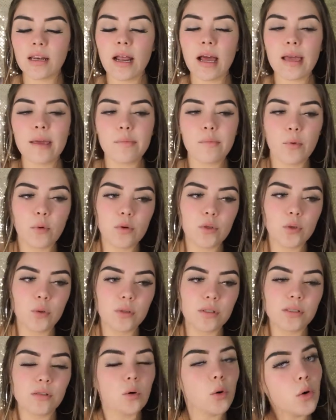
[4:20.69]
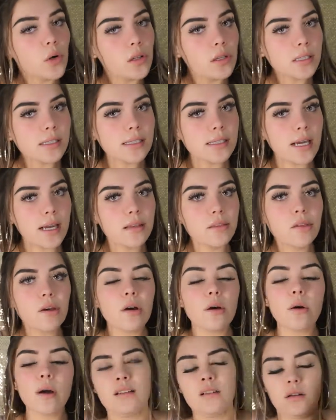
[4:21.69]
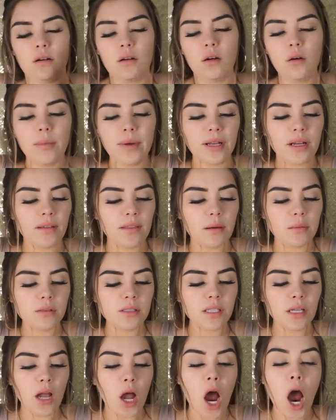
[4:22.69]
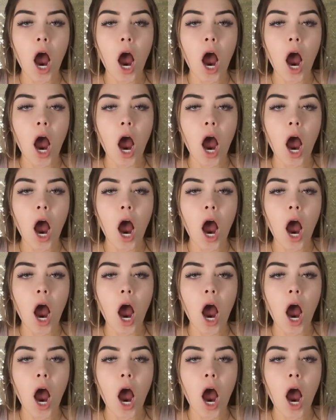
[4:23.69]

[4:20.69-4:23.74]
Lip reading: I am more towards the oily side though. Oh my god, that was like,